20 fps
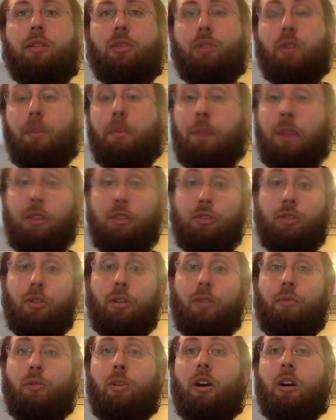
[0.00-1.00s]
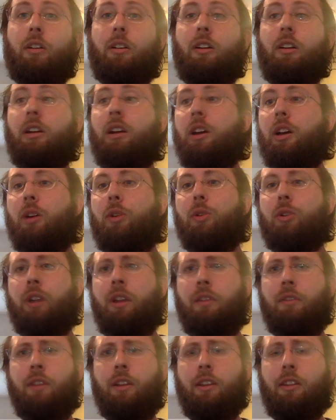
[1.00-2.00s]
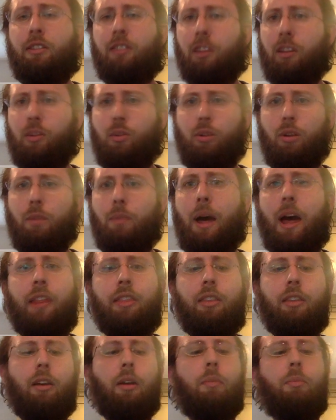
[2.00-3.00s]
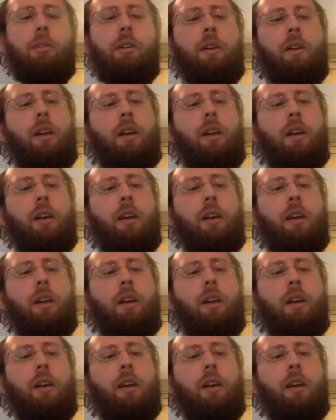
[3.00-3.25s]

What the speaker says: or a pitcher of water, or even a sink or a bathtub.